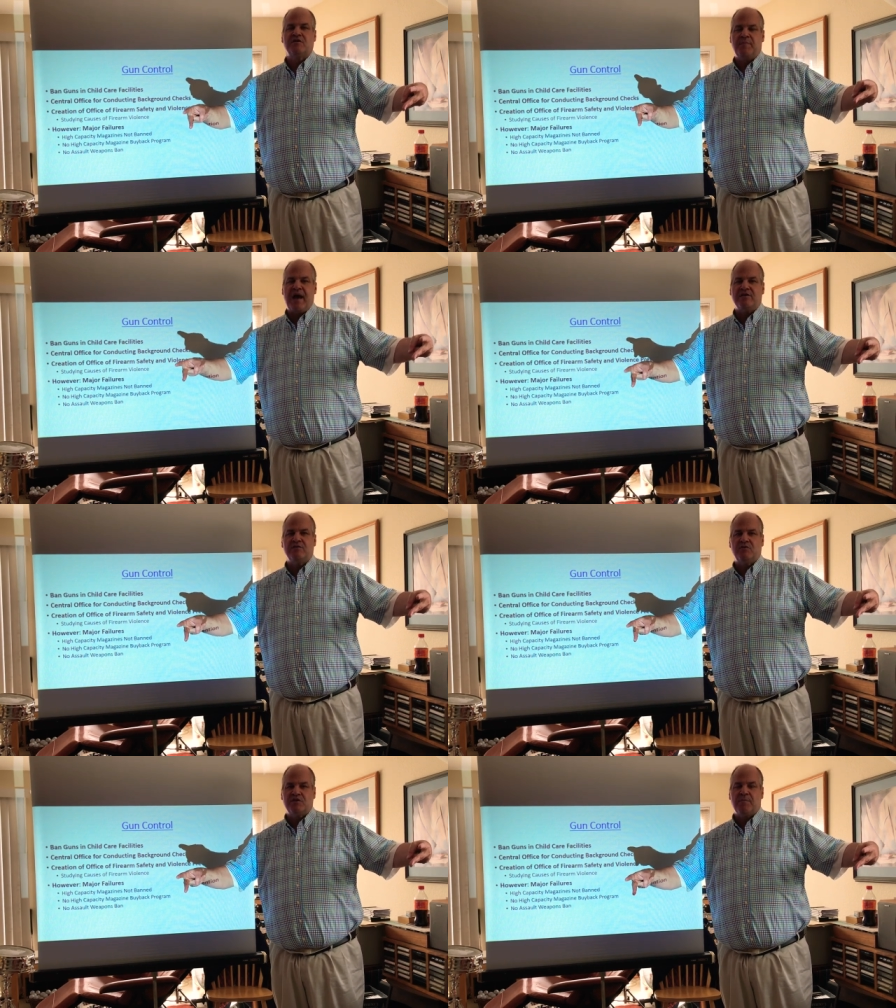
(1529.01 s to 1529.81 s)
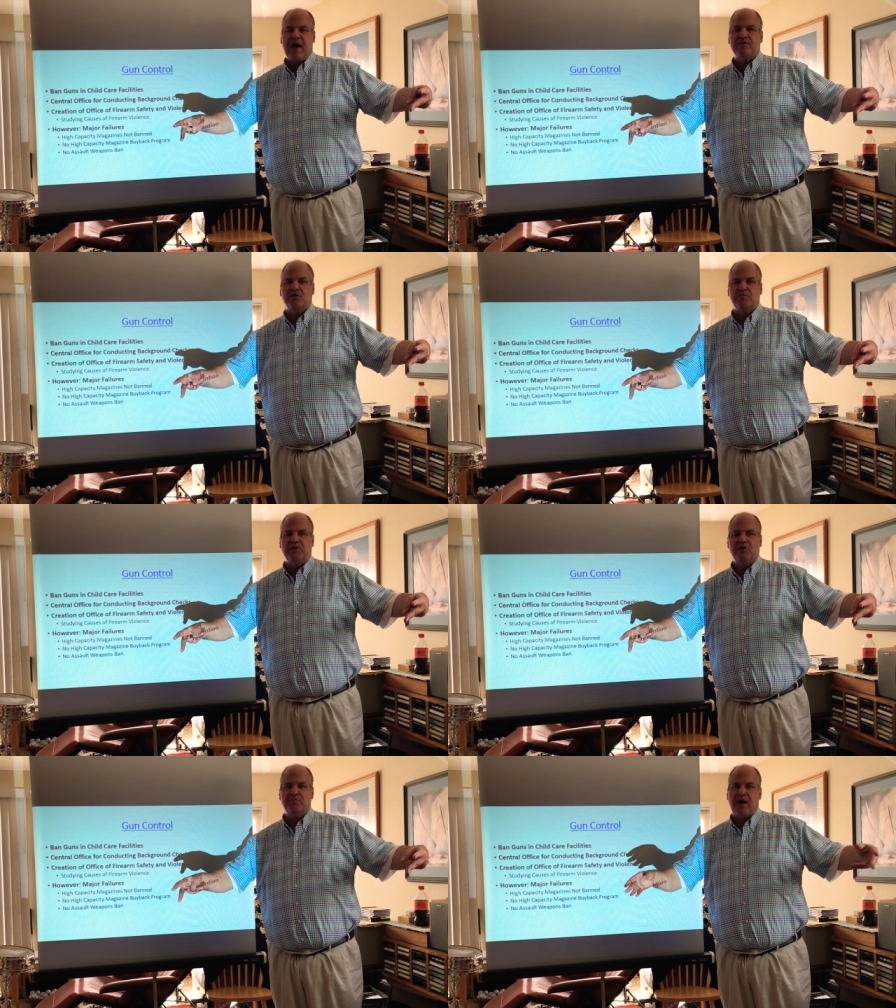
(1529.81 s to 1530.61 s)
to pass, was to pass those
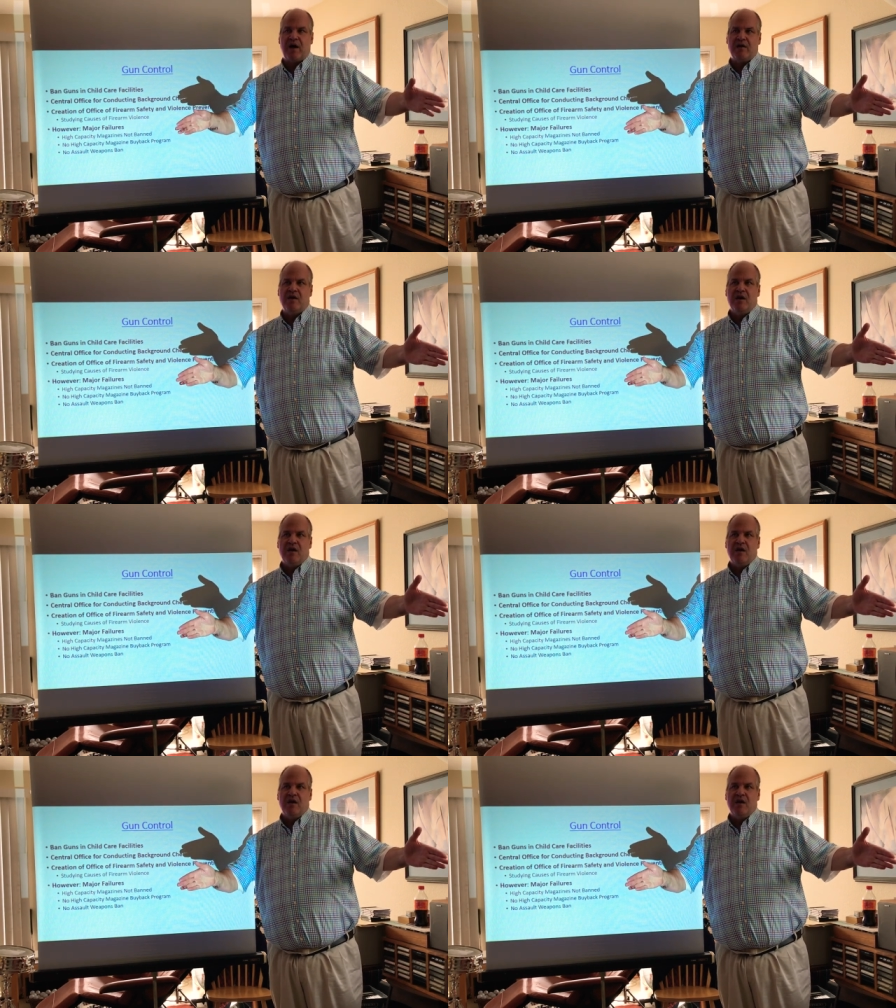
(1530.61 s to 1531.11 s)
bills by